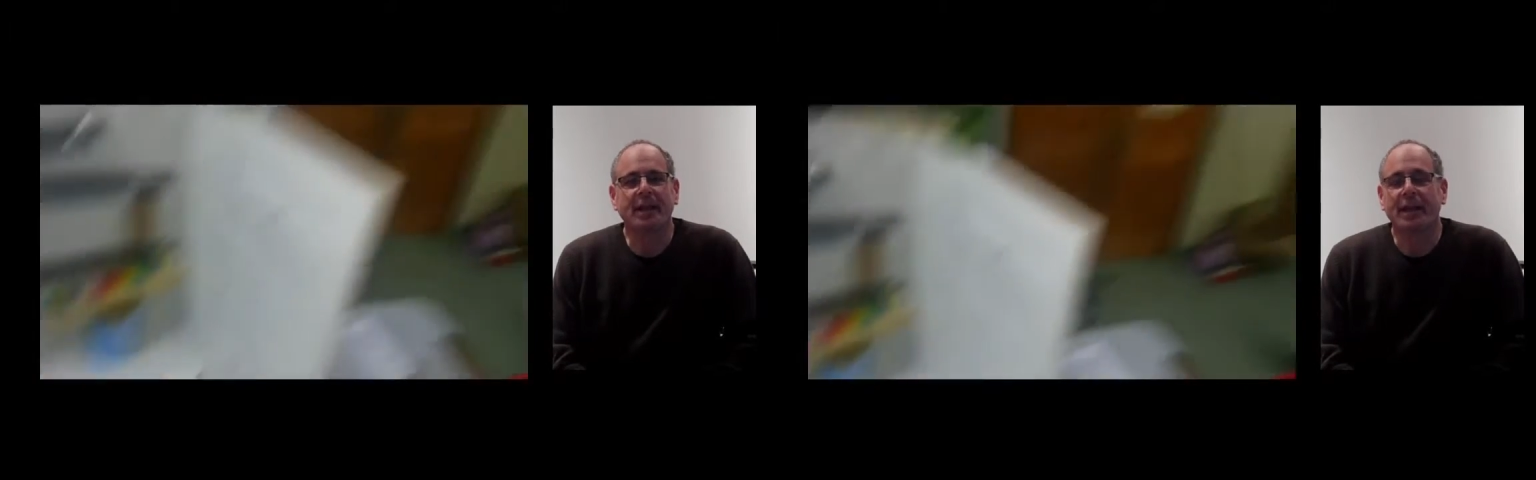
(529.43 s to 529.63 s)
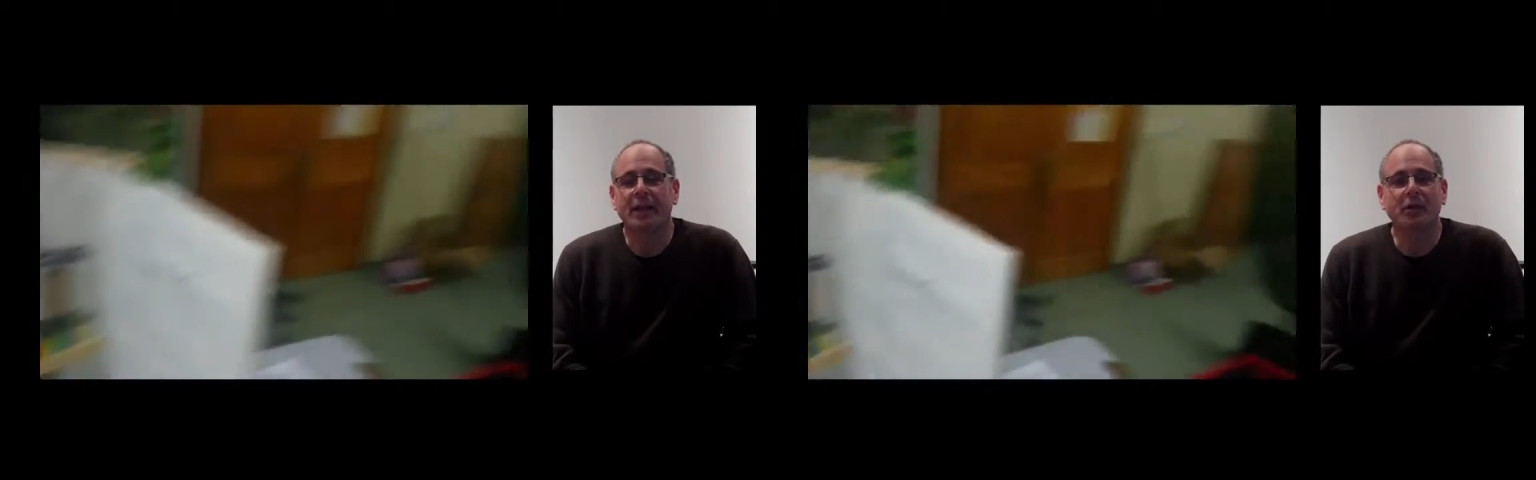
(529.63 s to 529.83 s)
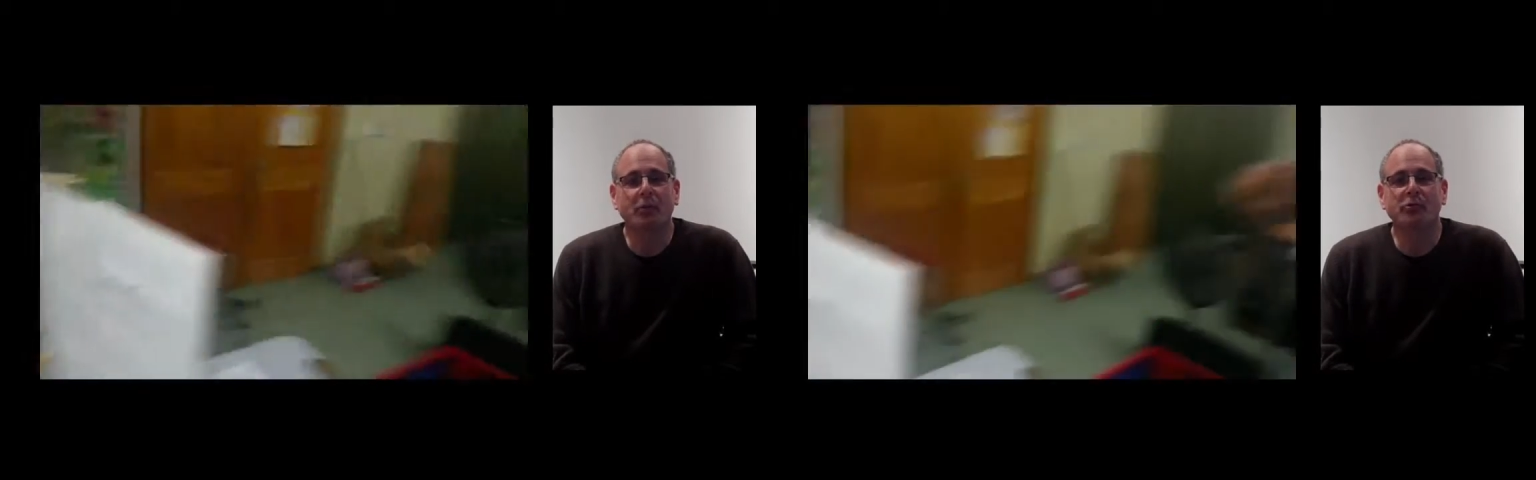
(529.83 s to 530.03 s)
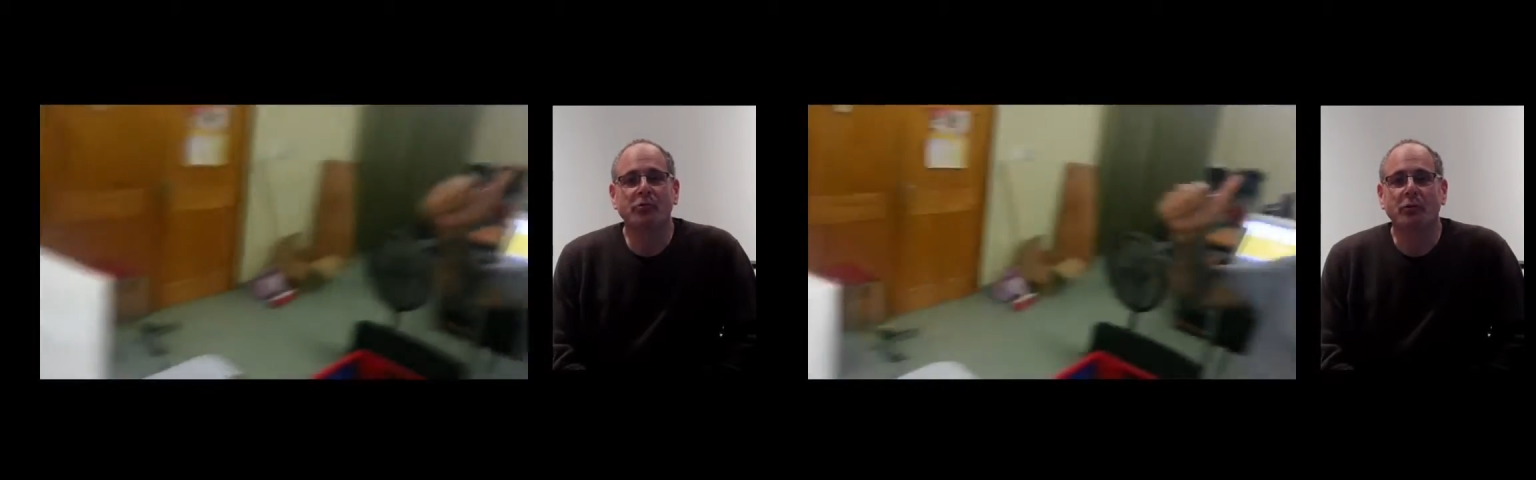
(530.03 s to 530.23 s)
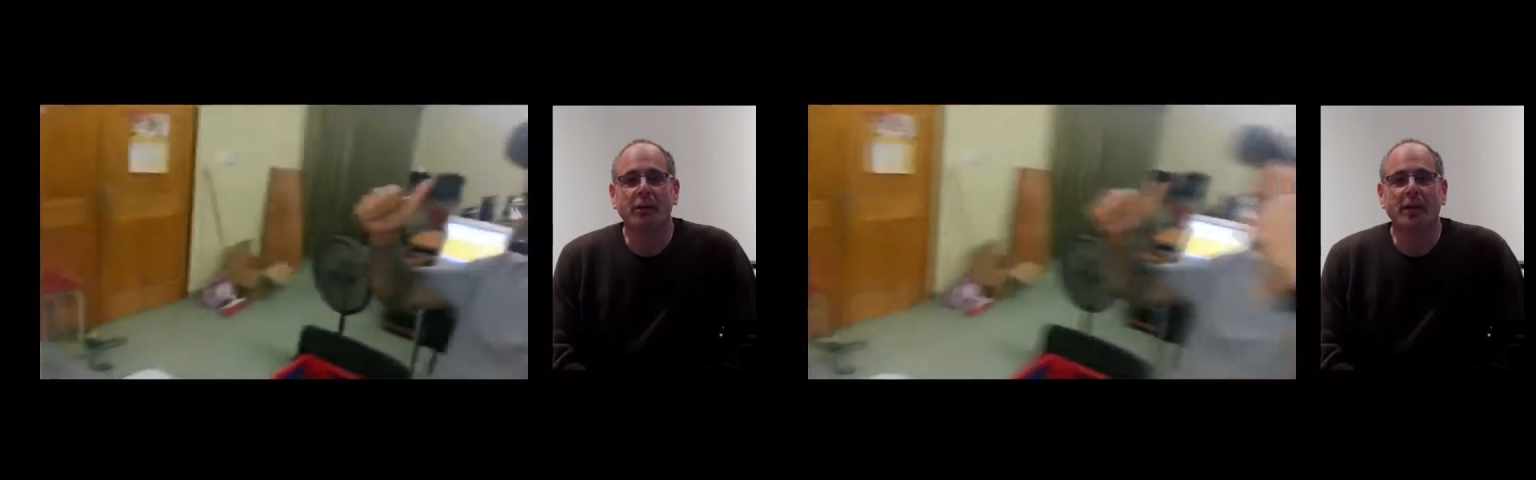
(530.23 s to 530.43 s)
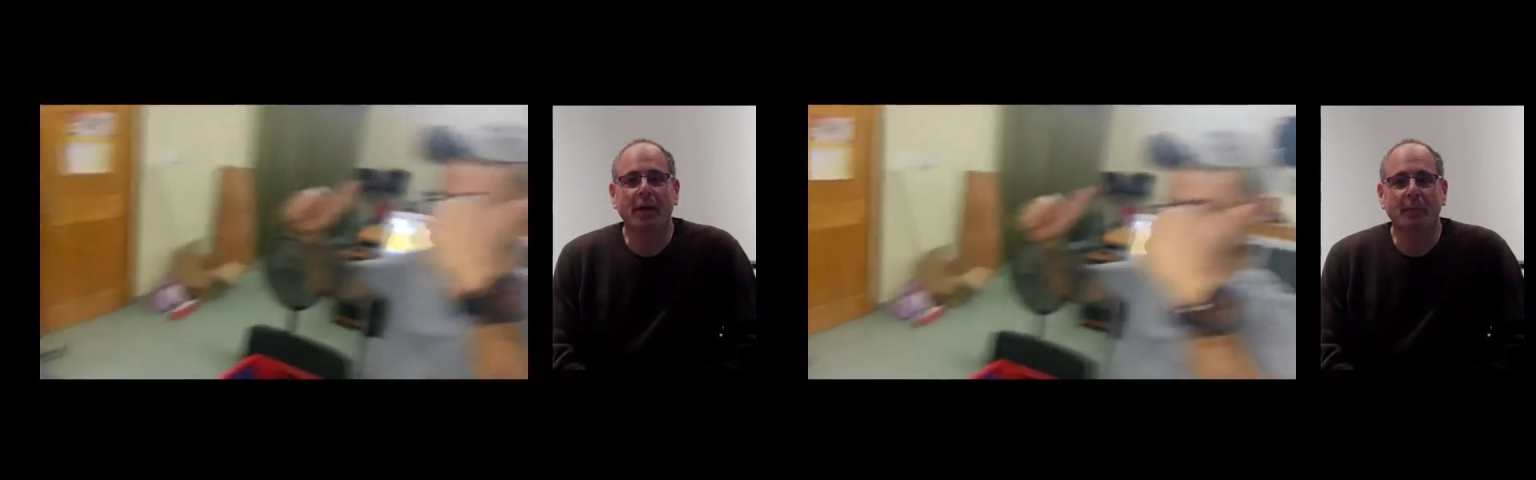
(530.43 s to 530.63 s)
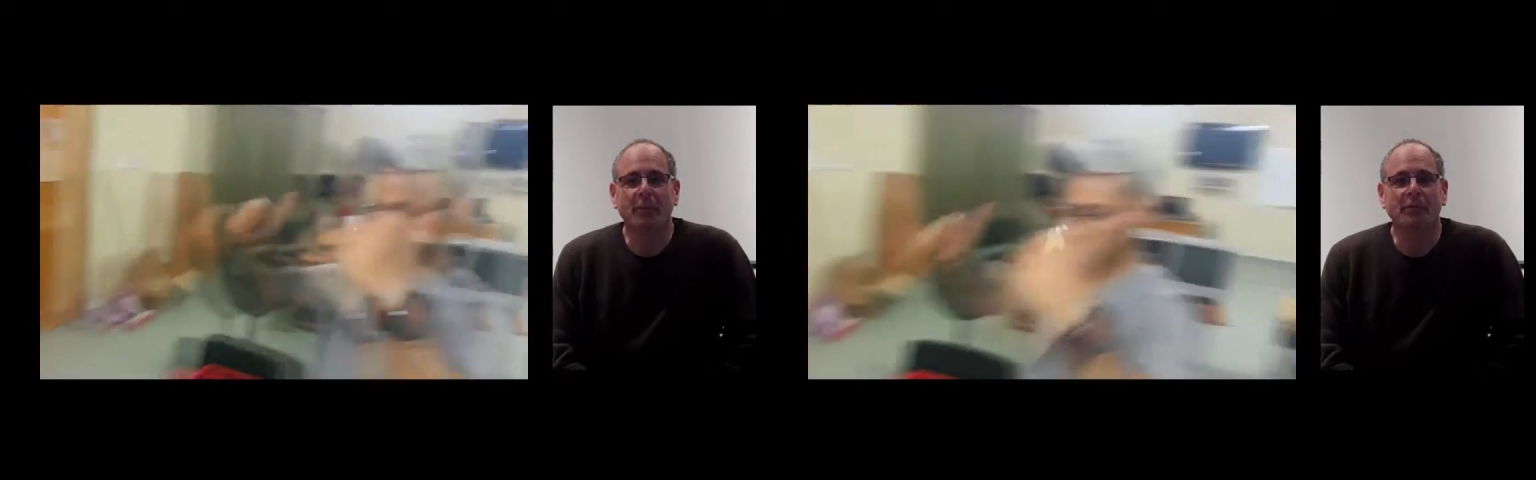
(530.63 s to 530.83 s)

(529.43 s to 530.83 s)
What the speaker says: and I know Suriname